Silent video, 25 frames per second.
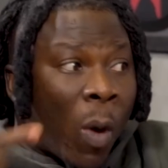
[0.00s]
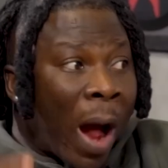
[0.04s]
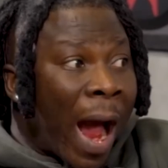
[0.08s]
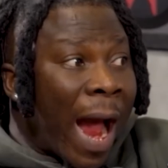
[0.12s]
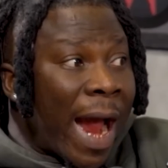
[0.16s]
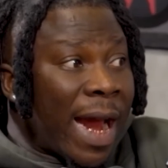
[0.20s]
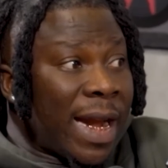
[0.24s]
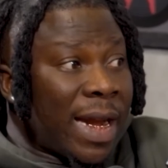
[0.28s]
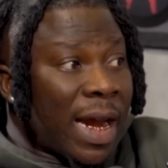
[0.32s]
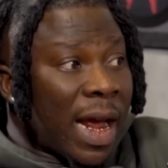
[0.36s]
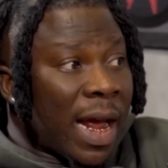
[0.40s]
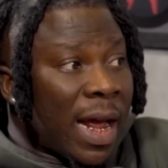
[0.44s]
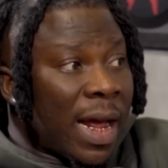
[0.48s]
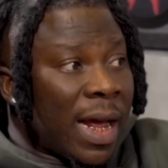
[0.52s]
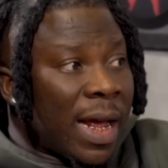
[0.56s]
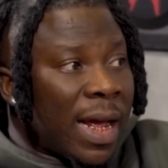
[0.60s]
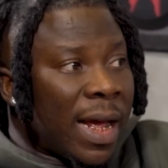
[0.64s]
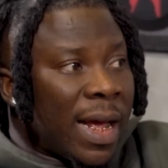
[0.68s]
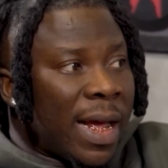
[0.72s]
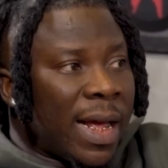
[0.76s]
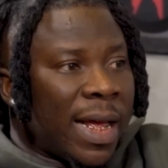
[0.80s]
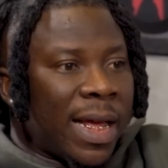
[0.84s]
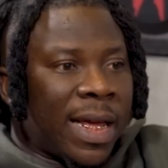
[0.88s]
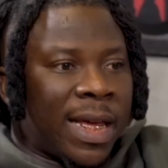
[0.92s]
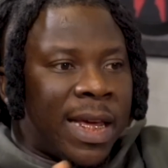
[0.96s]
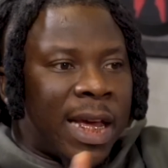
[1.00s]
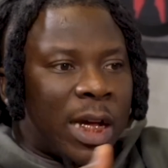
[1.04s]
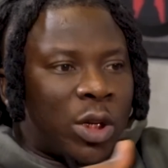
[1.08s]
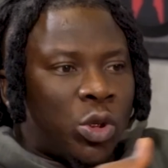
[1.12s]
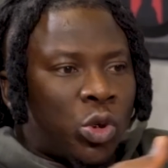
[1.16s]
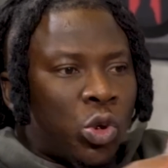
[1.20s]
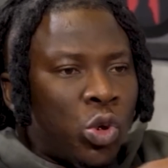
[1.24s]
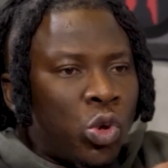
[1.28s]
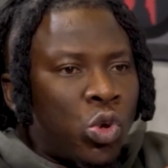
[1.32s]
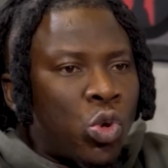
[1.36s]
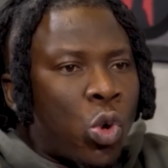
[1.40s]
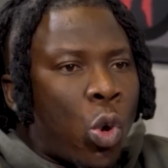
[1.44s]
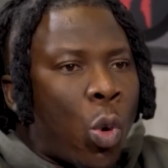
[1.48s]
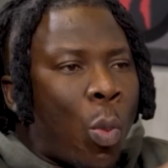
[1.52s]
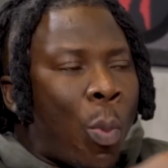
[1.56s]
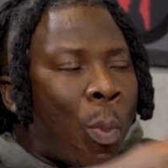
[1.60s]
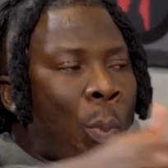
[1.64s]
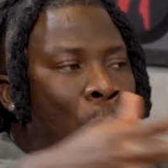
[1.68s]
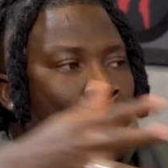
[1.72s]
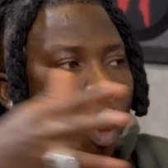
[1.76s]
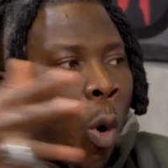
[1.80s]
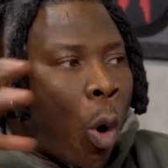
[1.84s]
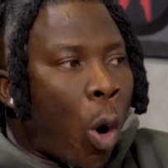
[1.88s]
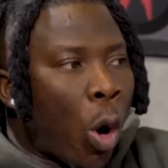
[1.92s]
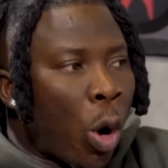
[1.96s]
wide get to know
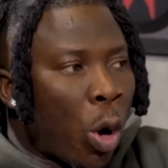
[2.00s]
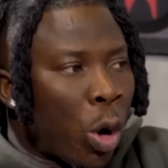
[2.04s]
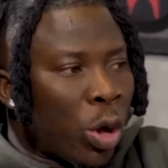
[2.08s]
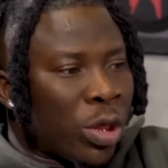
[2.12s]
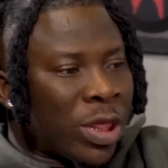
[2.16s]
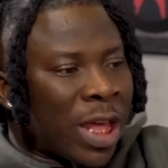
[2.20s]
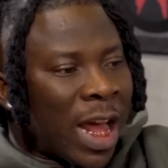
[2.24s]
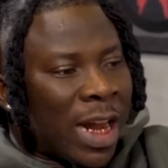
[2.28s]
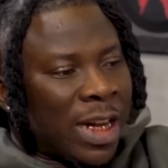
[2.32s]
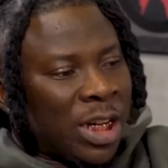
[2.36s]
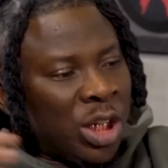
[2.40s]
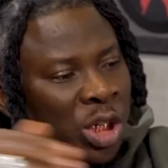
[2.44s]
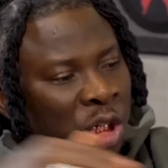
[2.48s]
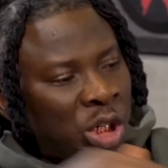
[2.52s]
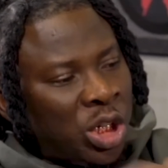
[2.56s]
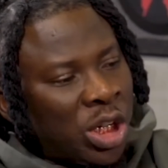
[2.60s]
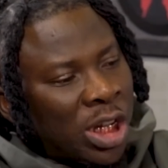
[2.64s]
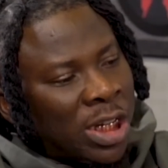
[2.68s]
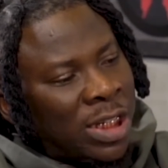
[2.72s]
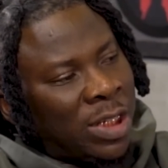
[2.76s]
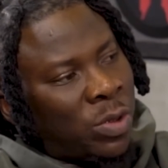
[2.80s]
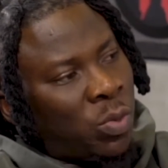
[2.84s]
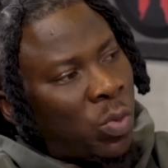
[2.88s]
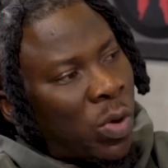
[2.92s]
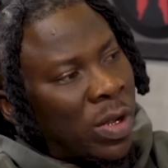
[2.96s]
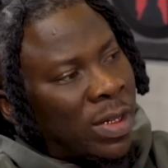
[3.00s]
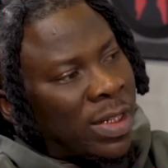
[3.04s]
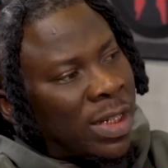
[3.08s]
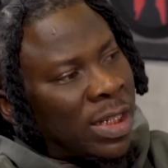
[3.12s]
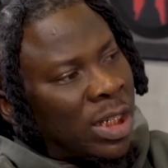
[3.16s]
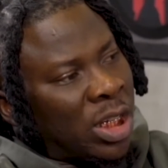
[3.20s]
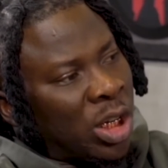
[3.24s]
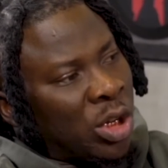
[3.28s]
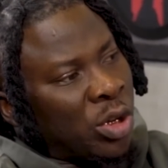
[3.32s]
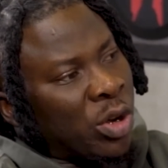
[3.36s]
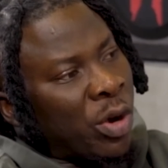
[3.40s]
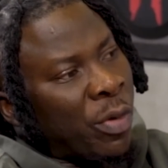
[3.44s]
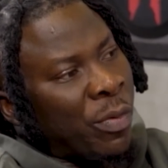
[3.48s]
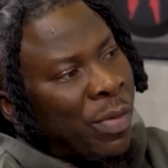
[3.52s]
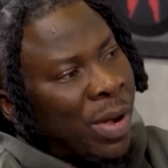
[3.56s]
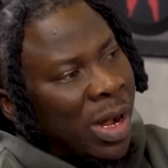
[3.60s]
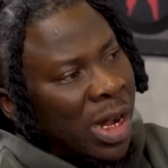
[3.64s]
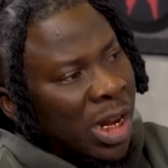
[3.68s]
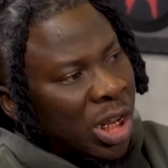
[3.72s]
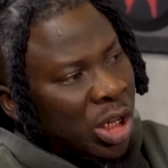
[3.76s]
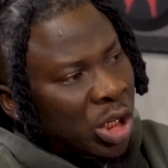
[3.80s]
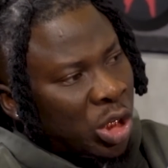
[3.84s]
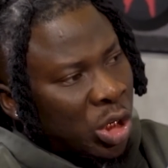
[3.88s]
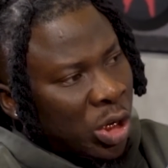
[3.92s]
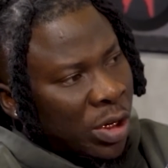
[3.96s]
more than just what is in your
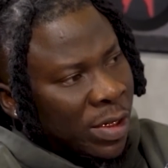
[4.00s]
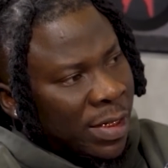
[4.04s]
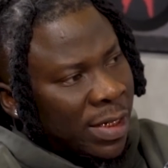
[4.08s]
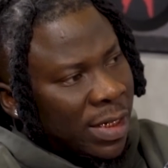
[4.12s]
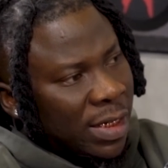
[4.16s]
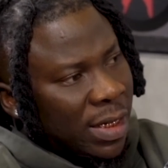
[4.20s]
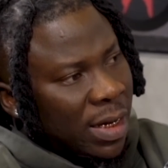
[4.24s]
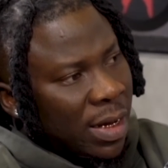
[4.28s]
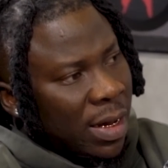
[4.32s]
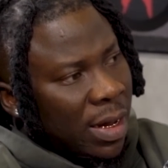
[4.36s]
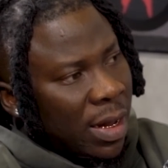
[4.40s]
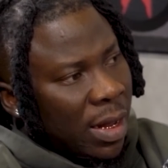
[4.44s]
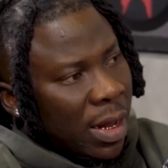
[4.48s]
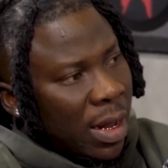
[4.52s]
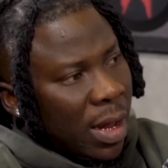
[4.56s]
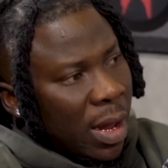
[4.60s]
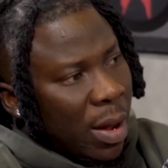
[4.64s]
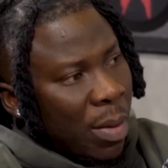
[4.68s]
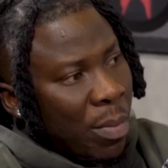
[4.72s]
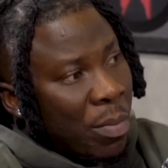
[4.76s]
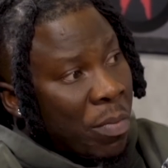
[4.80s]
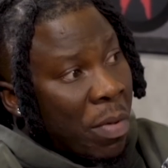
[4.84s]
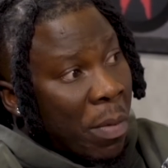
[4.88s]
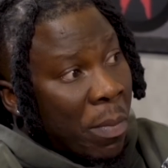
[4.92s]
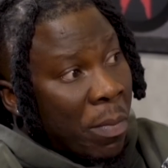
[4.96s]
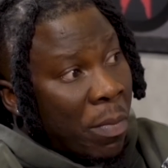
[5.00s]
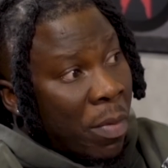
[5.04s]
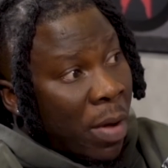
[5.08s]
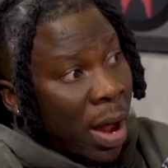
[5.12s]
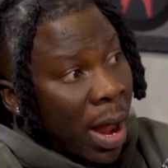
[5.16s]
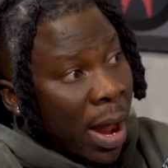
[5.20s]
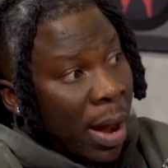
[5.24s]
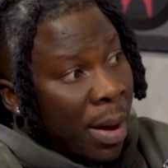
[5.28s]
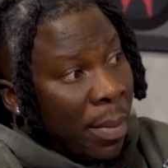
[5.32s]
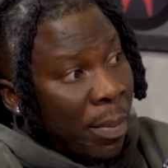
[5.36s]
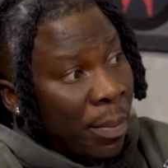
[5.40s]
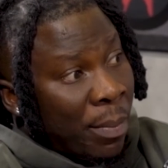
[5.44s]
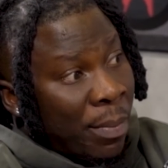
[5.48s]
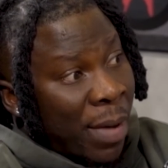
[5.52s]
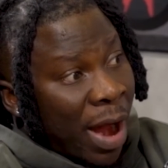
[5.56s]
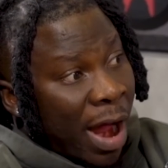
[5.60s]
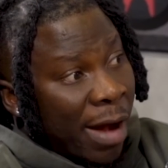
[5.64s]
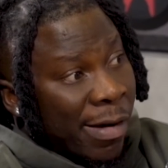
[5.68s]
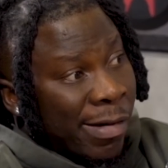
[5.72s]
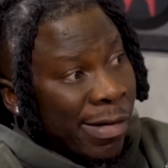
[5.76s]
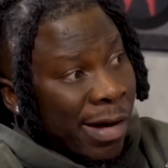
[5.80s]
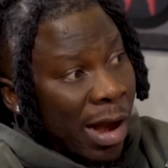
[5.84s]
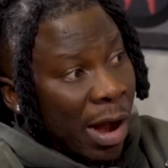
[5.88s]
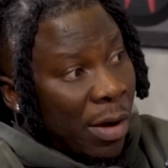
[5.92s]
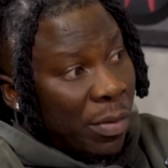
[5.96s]
religious um,
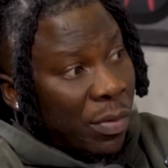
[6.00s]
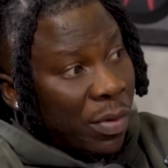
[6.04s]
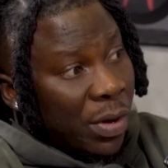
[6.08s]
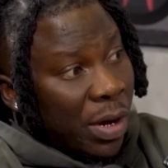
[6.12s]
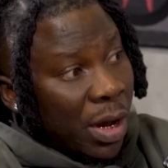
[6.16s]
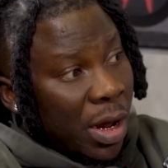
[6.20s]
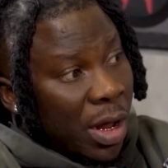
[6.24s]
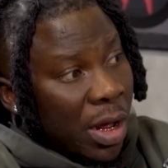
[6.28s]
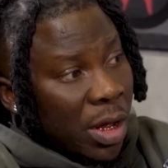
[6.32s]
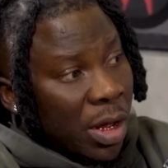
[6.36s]
background.